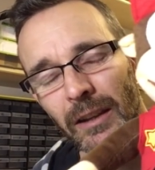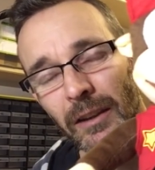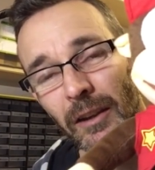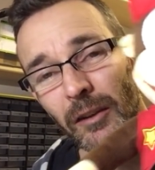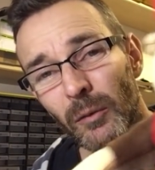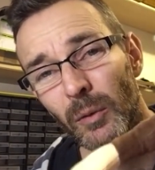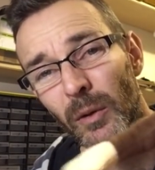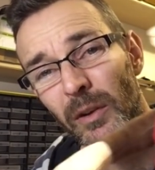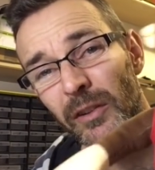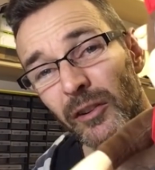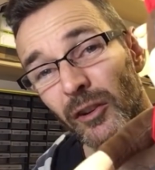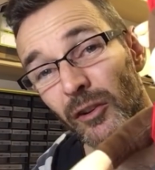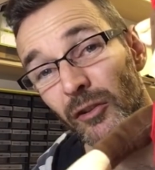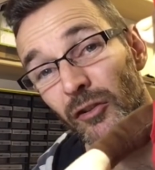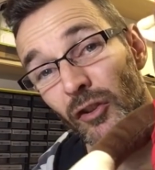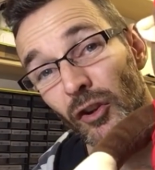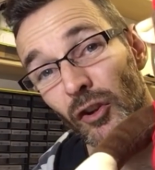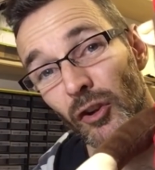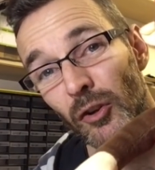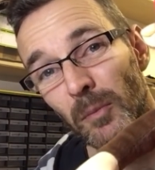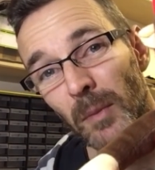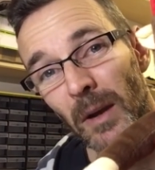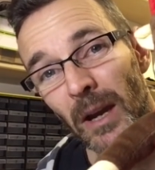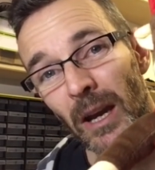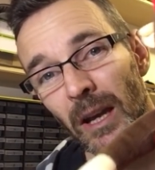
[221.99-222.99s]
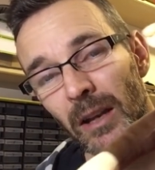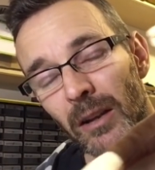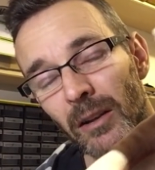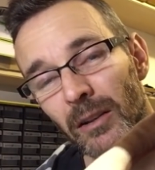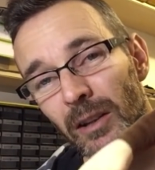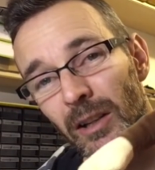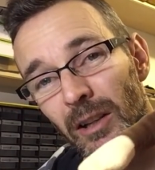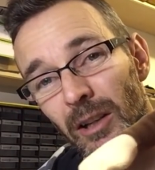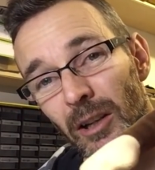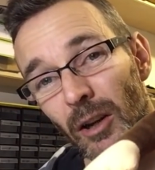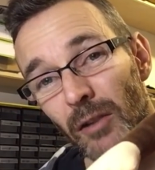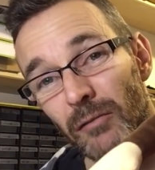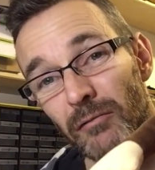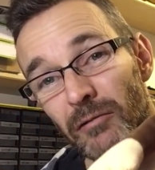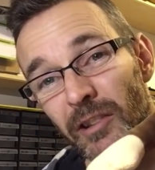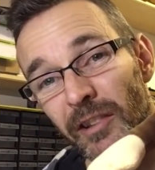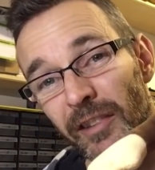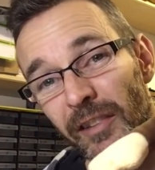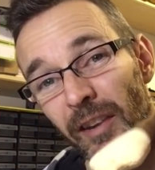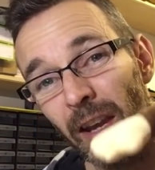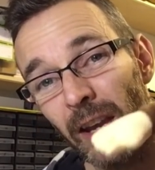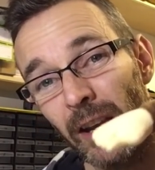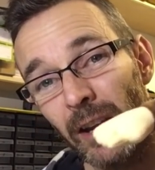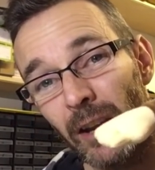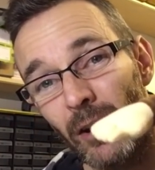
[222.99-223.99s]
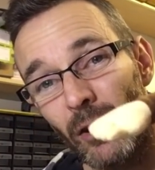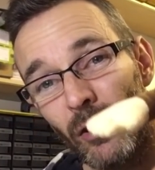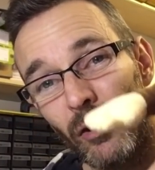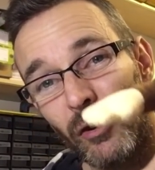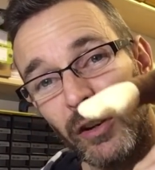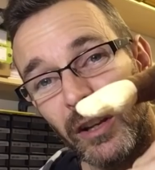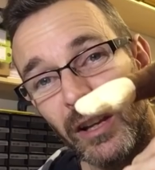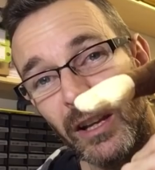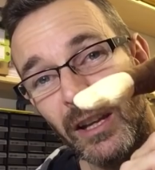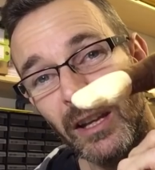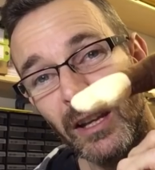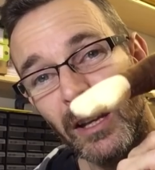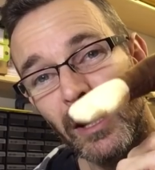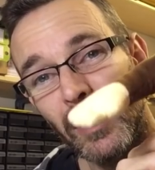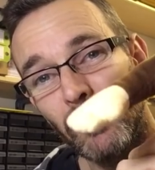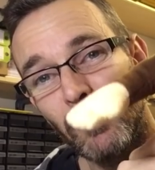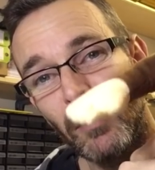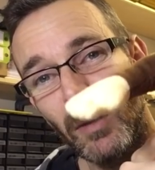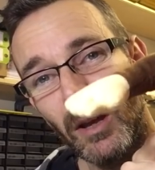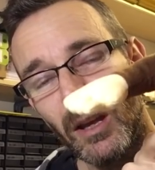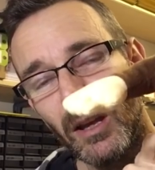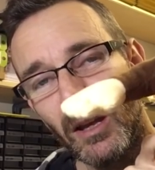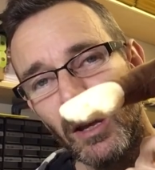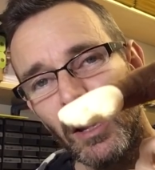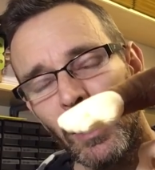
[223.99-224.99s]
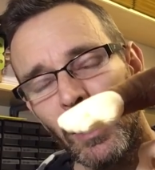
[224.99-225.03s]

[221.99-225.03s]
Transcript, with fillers: This one's not too bad. I'm going to go for a tenner on him.